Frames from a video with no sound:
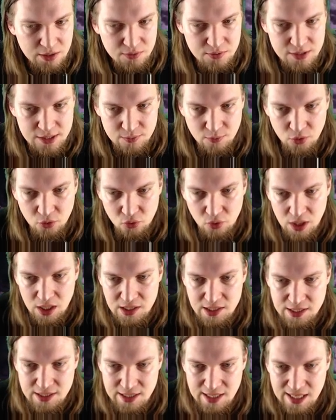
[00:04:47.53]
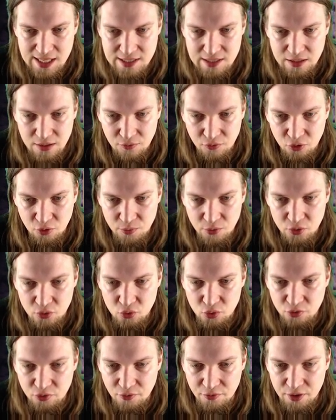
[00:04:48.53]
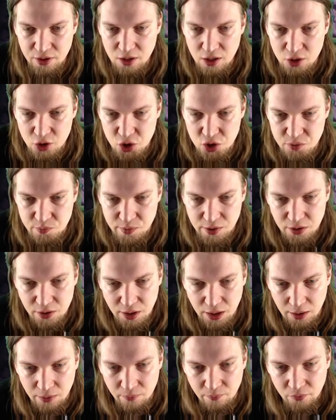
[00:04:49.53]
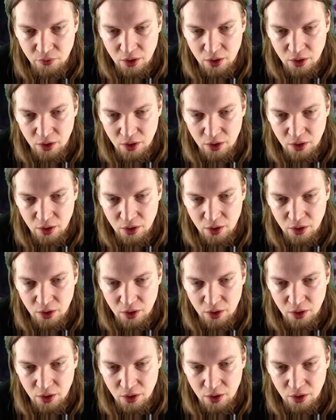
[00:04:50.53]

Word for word: Smoke rises lazily from the roof of the largest building.